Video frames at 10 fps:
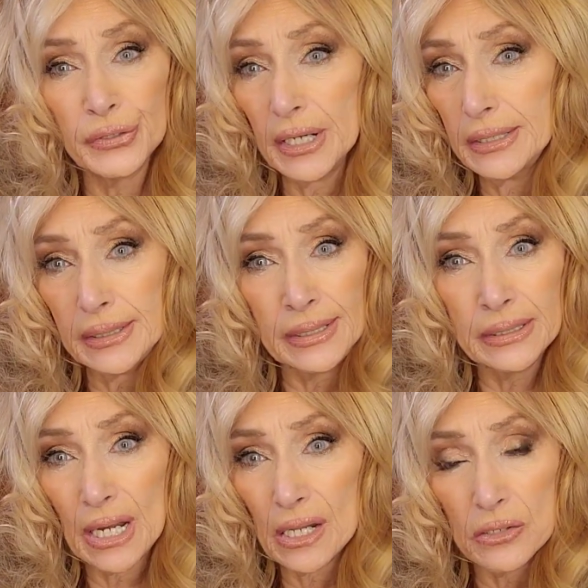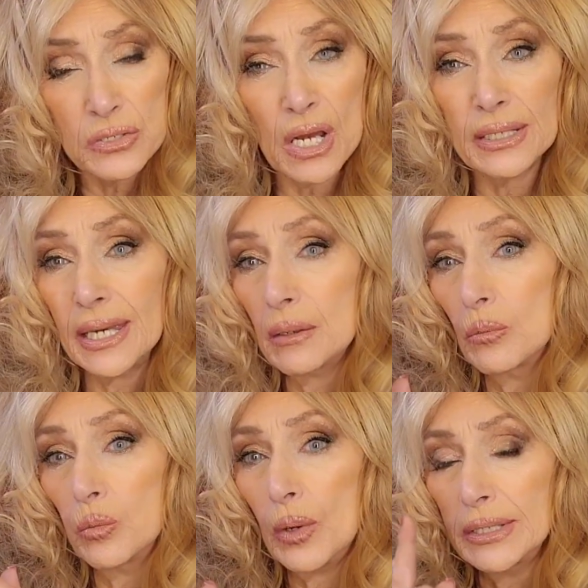$19. I
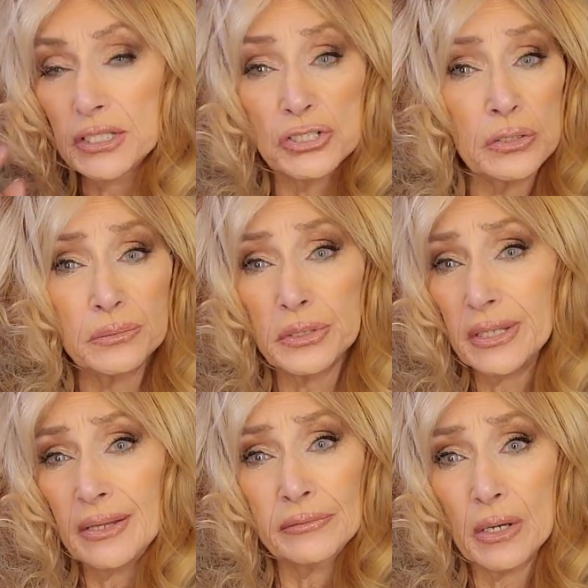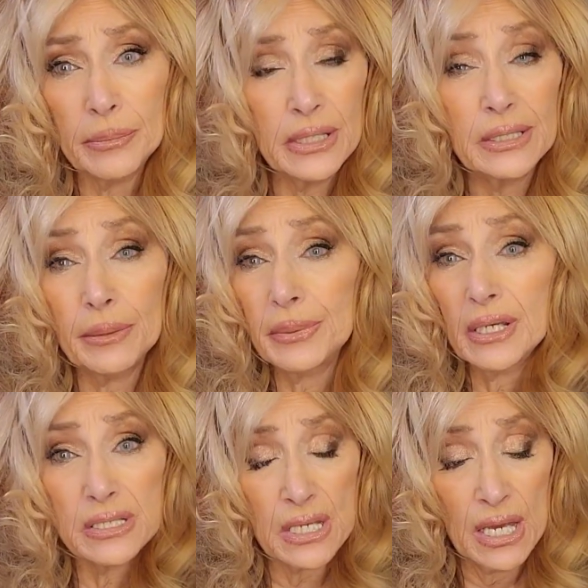can't wait to show them to you. They haven't come in yet
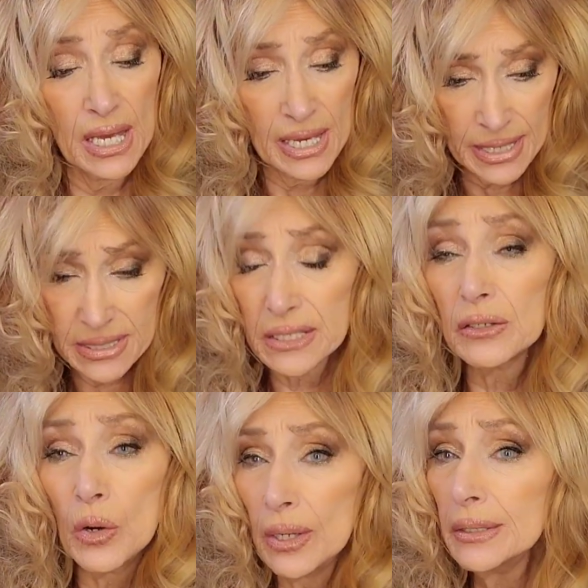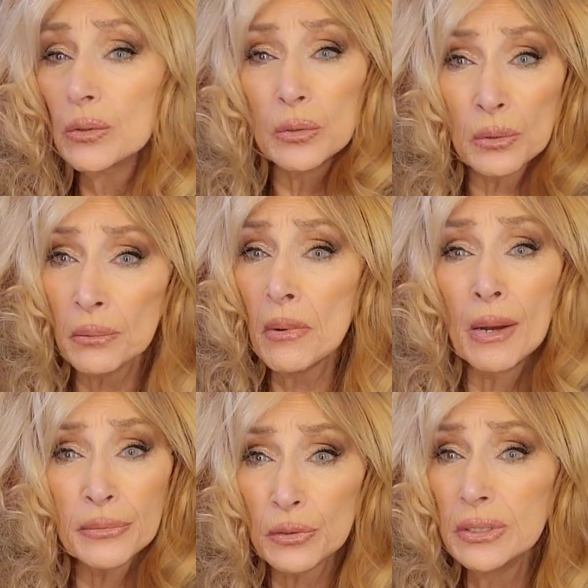because he said, go ahead, order them,
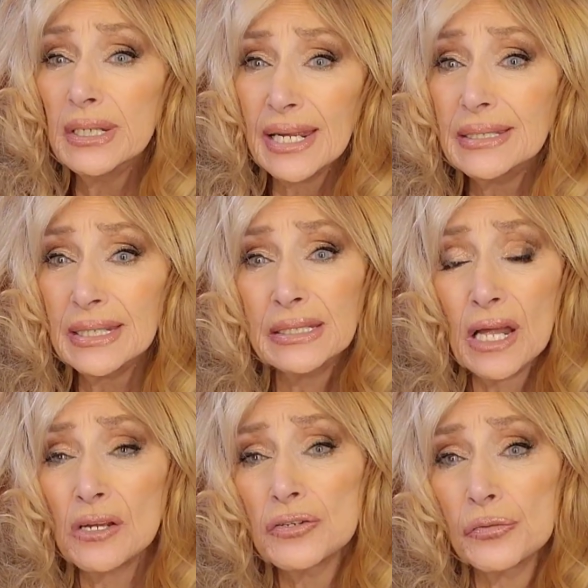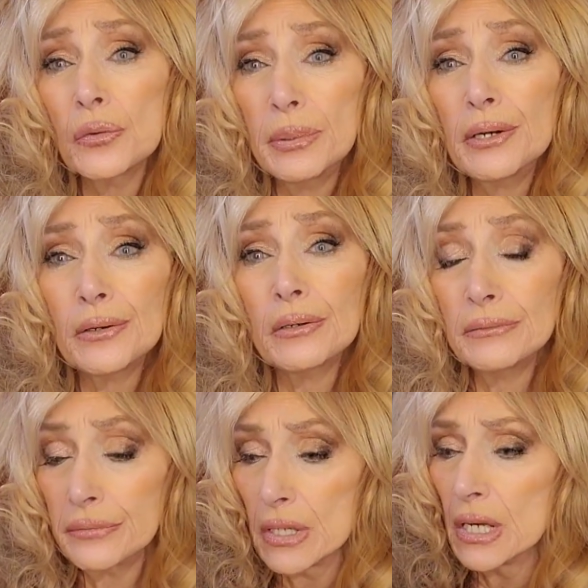Mom. They're only $19 for a pair
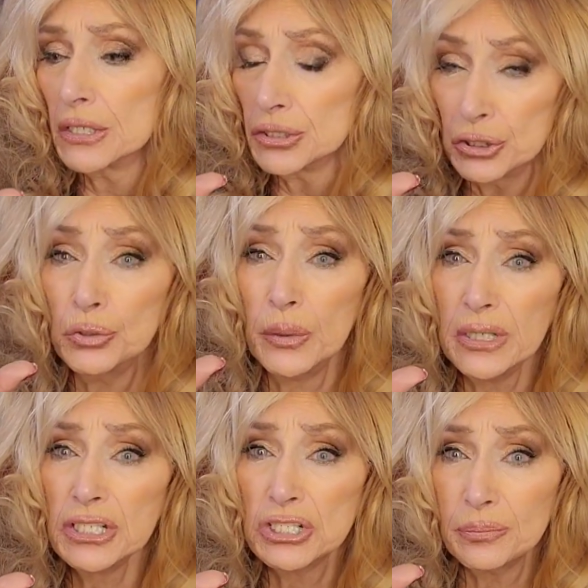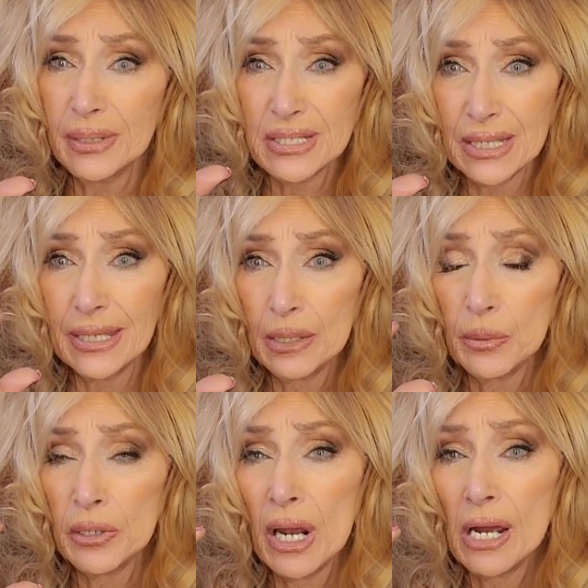of 2-inch because I can't
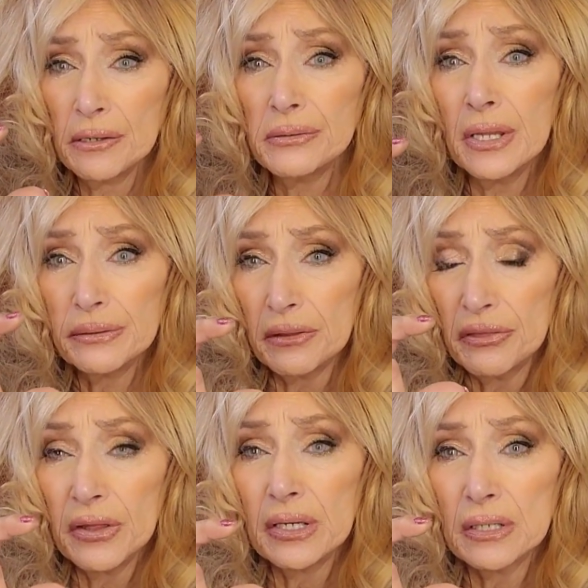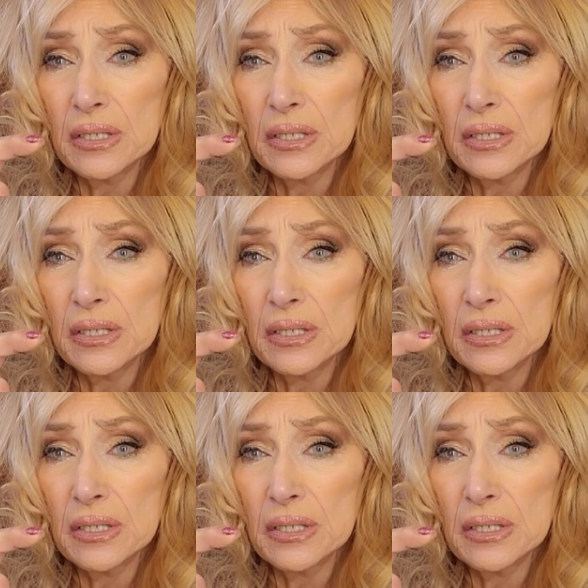wear any higher than that. The thick